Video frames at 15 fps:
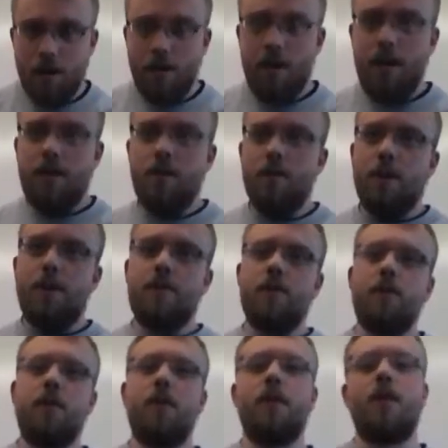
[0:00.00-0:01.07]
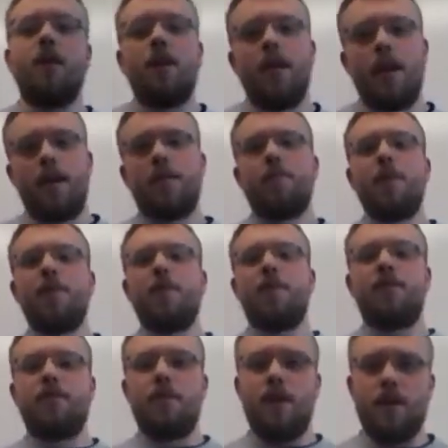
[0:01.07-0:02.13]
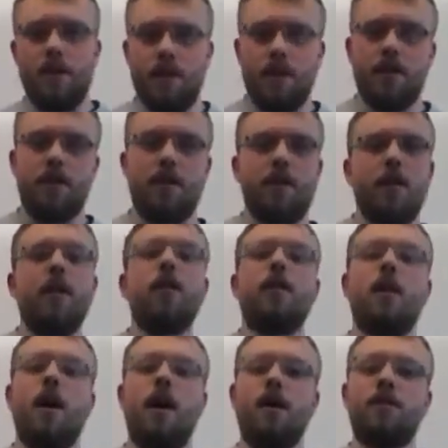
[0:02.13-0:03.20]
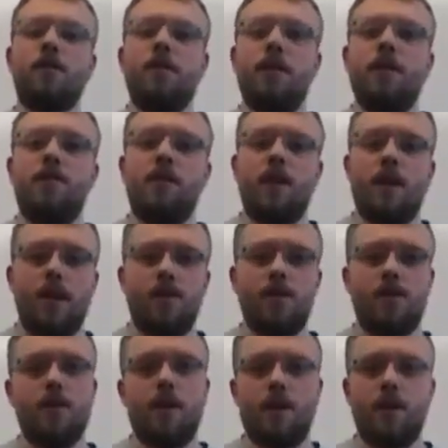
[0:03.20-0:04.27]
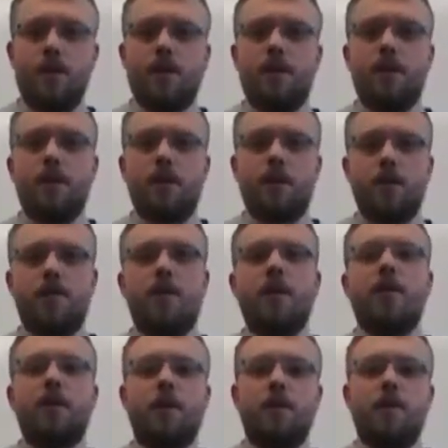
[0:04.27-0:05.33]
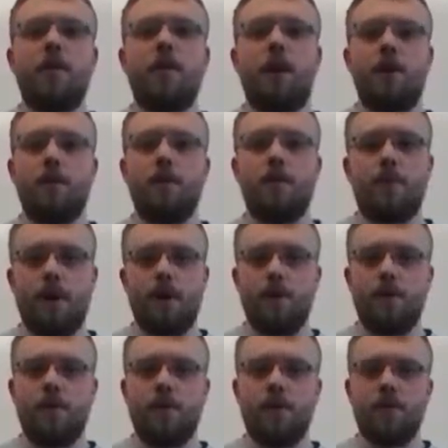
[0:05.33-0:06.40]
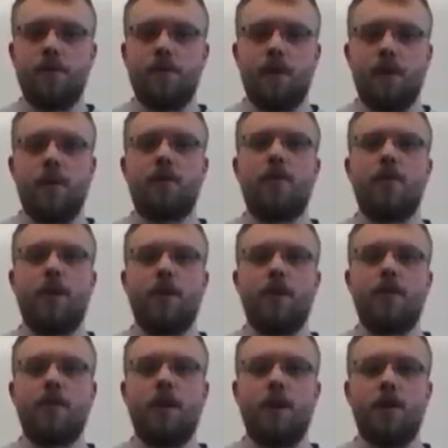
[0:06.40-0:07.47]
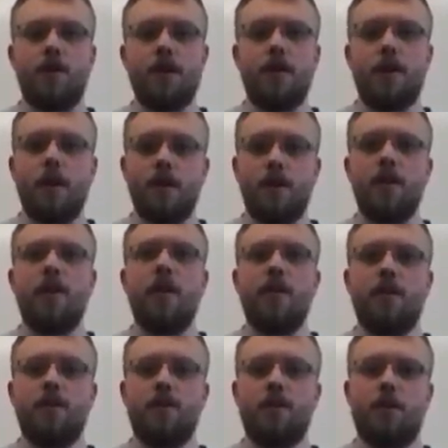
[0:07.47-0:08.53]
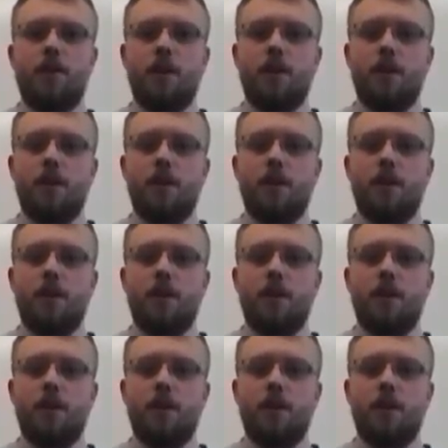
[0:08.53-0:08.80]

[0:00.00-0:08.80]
Thank you, Michael. As Michael had said, oxidative dehydrogenation is another common process in creating styrene in the industry.